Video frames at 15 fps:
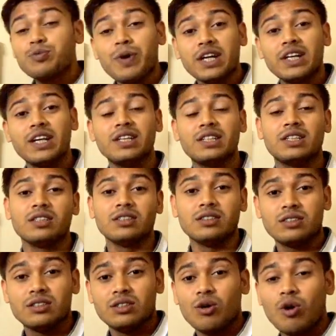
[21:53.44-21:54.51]

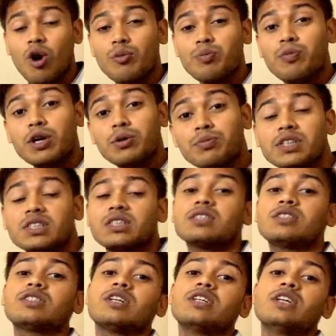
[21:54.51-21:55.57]
expectations or
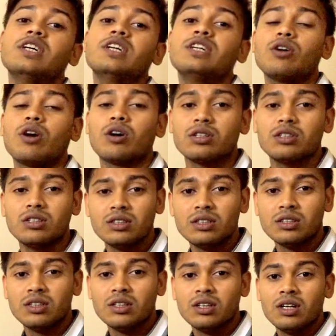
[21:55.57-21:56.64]
purpose is generally
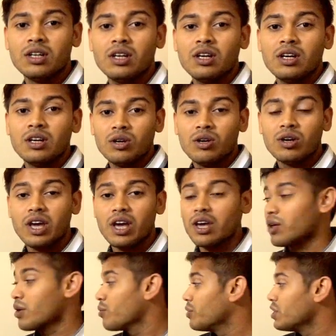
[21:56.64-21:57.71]
taught.
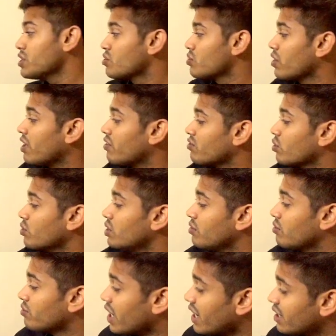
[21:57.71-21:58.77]
Okay, means you have
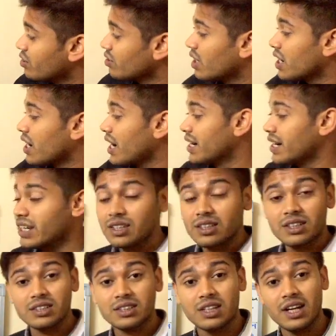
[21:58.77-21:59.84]
told why you are
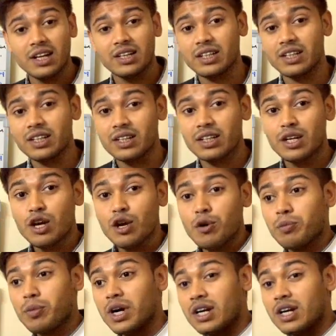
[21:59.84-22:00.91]
writing this letter,
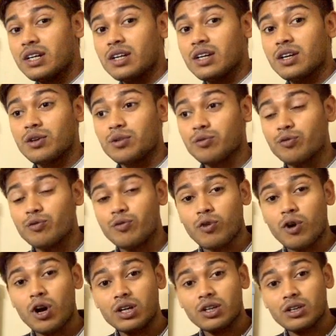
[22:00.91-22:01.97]
but
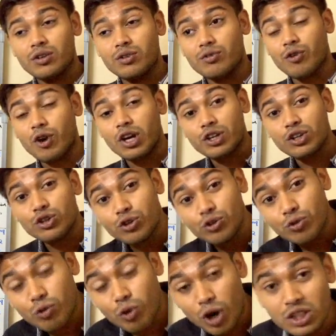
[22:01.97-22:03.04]

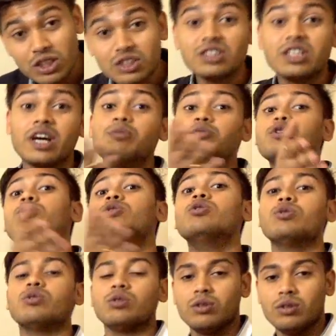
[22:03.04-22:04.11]
what you wants
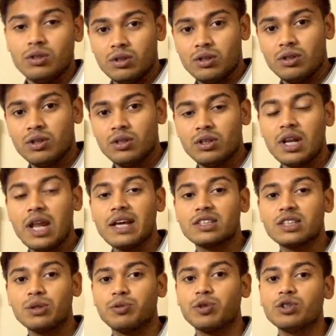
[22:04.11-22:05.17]
them to do.
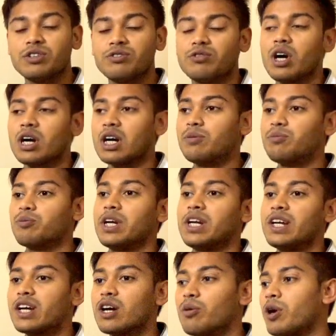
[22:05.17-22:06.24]
Like suppose if you are
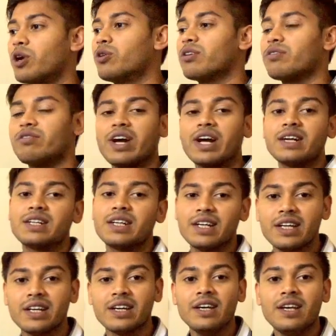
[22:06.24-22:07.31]
complaining about a
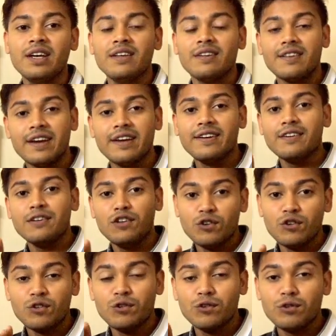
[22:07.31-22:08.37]
factory,
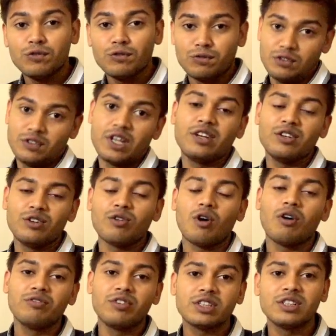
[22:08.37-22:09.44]
then
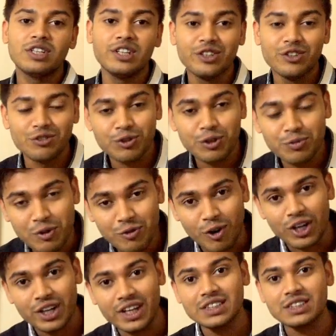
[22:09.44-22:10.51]
obviously you
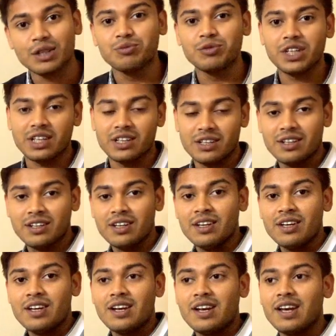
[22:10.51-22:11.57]
would be wanting something,
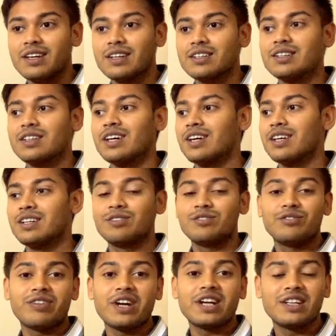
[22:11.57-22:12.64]
like
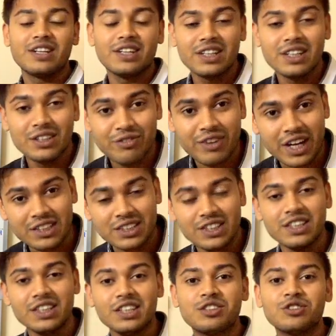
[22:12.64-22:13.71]
the
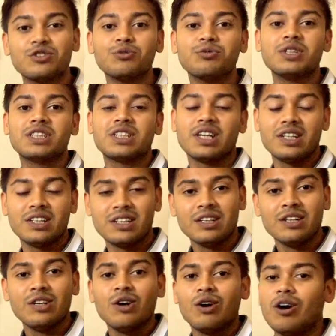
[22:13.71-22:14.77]
factory needs to be
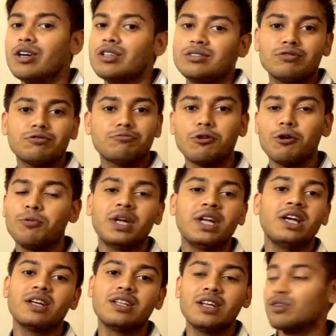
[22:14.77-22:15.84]
shut, or
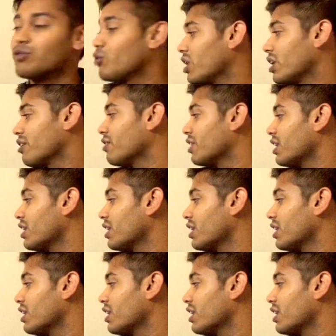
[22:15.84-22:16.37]
so many other,